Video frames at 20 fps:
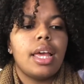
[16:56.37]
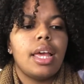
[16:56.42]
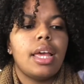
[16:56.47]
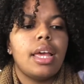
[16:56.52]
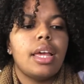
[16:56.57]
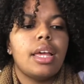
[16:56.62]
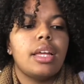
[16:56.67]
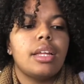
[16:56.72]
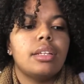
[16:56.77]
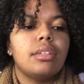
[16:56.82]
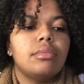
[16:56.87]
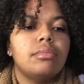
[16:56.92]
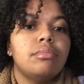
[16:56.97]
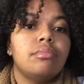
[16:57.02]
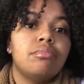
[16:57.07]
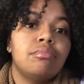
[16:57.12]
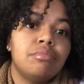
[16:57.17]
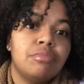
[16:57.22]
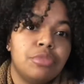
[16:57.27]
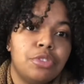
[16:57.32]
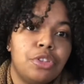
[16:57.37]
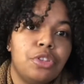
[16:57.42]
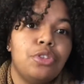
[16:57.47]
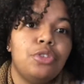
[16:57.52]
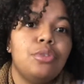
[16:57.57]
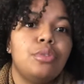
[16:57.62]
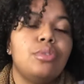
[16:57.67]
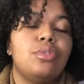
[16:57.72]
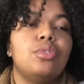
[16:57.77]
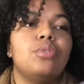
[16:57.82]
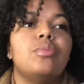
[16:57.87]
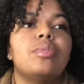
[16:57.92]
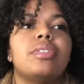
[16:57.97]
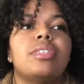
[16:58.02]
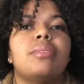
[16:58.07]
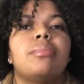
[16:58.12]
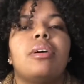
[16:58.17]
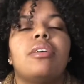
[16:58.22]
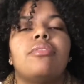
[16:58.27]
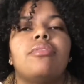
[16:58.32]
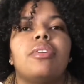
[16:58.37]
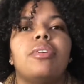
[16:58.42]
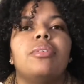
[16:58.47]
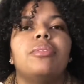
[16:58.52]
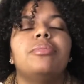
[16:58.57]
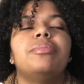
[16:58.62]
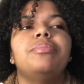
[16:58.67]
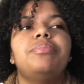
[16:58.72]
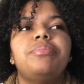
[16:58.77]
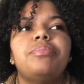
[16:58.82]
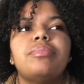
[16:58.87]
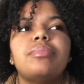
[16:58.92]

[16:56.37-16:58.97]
And the new dude was on my phone.